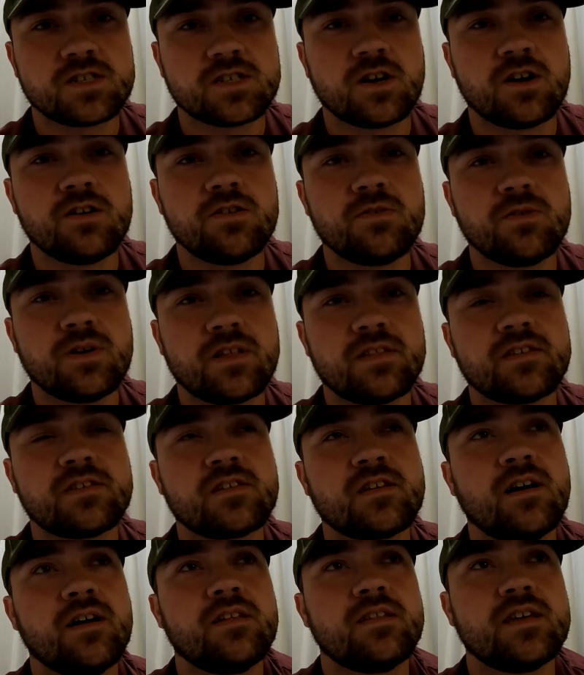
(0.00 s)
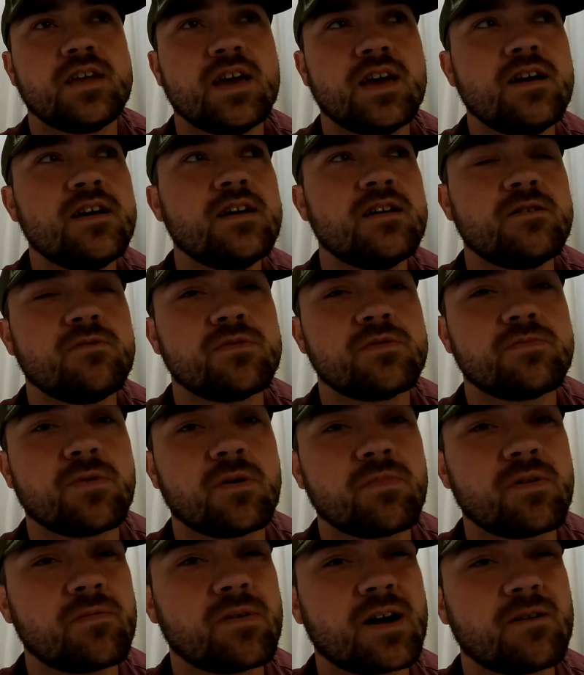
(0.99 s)
So at the start of the year, it was
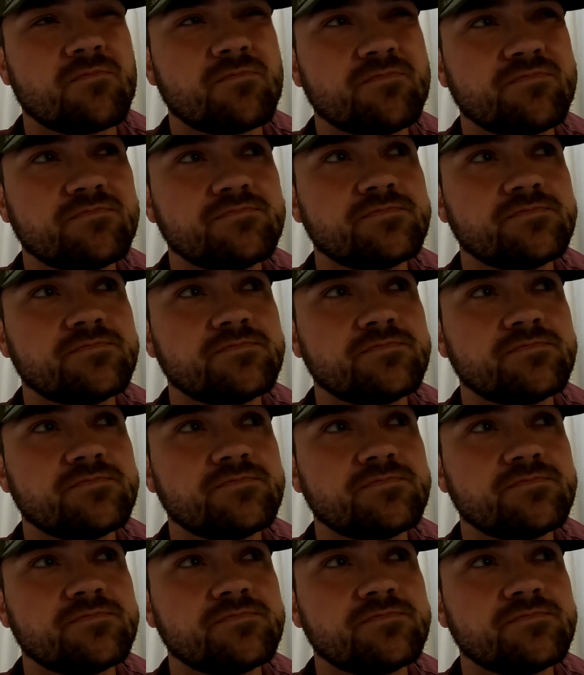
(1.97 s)
probably about